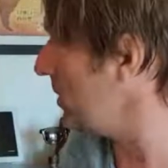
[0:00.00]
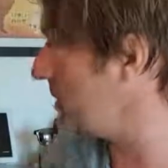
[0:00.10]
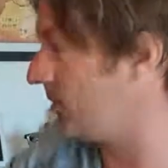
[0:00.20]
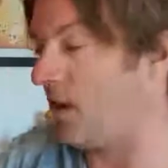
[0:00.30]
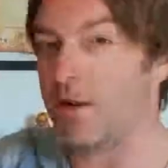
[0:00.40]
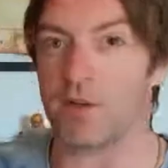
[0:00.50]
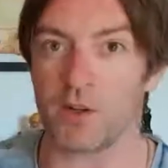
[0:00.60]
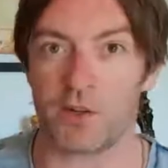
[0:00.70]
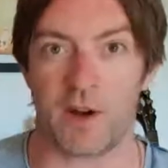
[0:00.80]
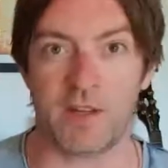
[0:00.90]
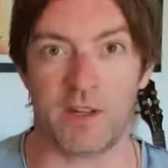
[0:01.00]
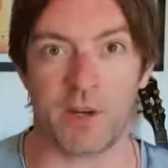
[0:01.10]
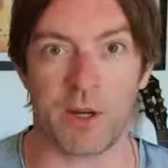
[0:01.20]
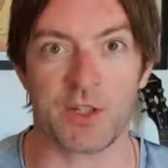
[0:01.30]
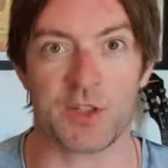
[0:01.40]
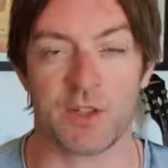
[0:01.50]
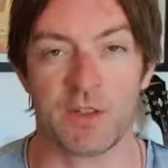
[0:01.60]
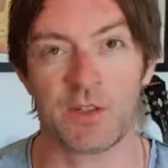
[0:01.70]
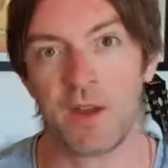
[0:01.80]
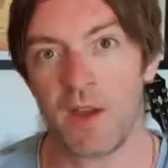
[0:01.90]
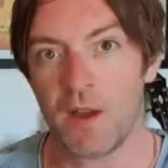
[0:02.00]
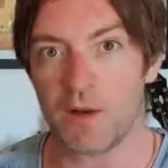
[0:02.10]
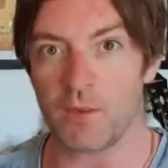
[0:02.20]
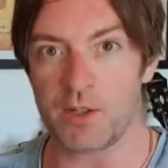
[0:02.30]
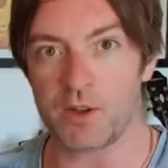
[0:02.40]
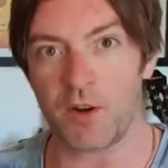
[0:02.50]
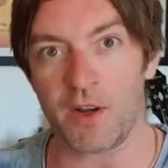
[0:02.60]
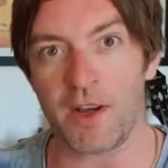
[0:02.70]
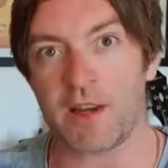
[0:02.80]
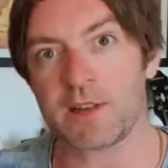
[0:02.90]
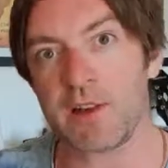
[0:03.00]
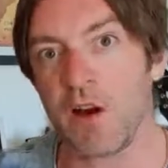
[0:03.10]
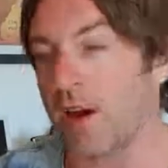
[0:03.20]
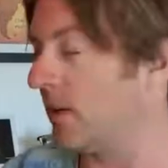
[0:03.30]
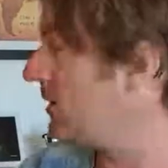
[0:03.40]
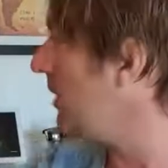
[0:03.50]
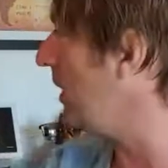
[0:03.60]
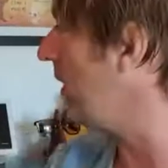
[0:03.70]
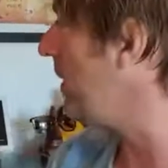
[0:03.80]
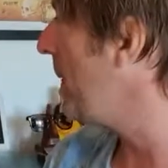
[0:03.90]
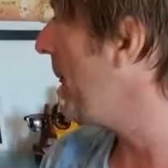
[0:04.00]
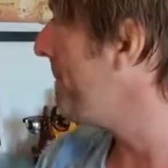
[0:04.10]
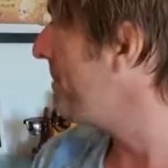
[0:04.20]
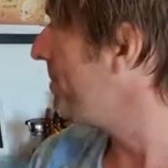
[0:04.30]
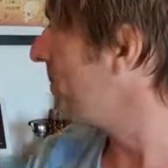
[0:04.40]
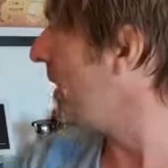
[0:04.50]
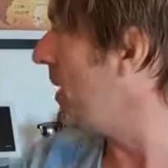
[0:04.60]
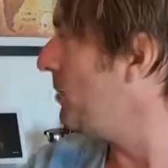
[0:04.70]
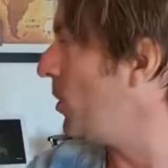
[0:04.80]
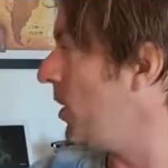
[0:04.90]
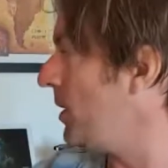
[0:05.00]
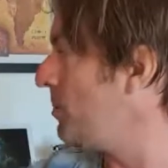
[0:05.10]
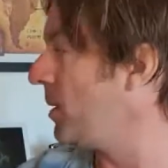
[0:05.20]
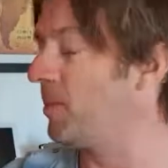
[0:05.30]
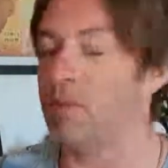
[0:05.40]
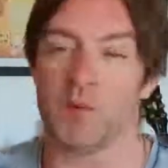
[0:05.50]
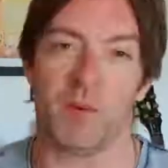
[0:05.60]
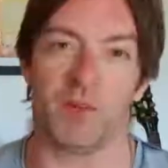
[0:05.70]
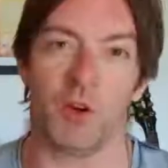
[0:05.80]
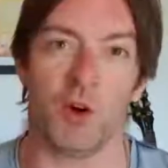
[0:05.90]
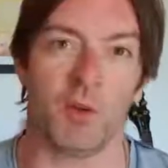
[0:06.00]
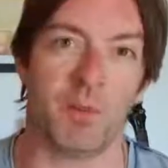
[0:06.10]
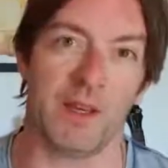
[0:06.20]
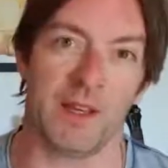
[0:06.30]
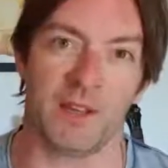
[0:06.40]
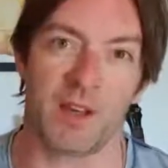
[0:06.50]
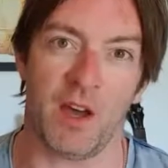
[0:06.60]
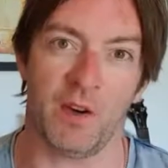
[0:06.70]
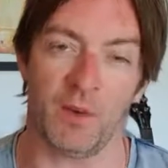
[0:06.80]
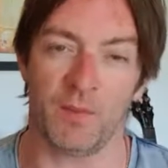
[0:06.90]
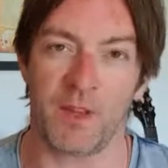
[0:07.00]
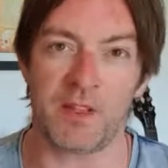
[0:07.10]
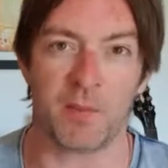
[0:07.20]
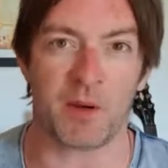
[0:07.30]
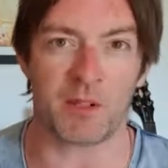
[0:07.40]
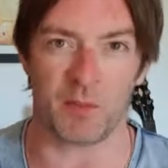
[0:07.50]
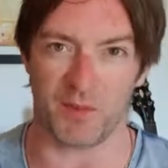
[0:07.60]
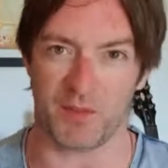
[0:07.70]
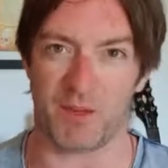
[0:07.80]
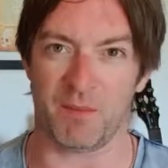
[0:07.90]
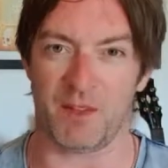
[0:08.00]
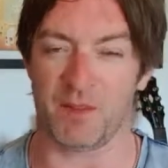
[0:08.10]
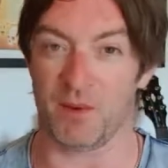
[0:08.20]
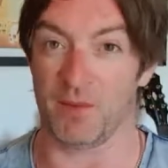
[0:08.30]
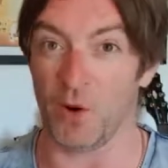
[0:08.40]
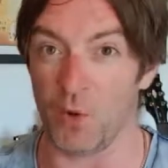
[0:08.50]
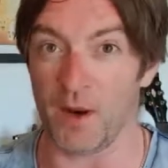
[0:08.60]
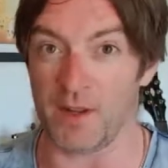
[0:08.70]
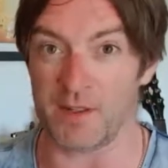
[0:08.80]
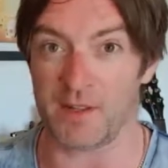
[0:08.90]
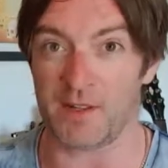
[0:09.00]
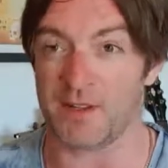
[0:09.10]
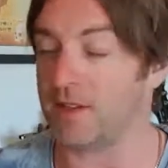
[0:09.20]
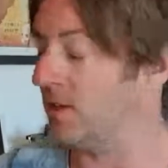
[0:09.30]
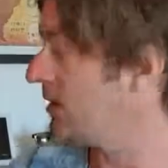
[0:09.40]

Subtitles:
of other crazy questions, which are on the next slide, like, what are the problems with God being eternal? Is it possible for something to have always existed?